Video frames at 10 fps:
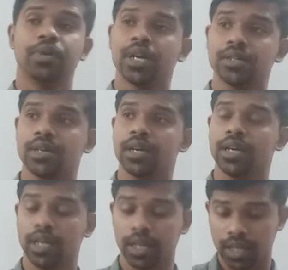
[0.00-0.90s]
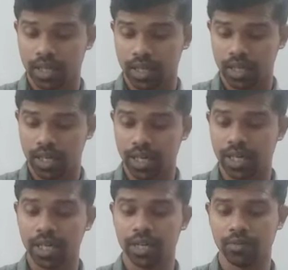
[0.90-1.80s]
we can say, the
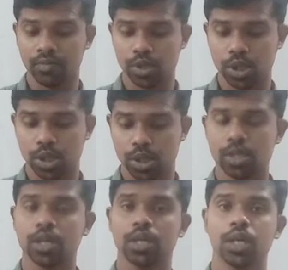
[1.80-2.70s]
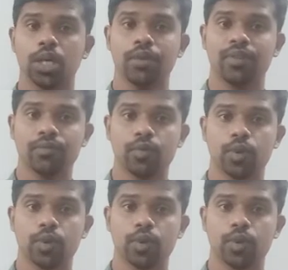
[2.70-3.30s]
heading which is given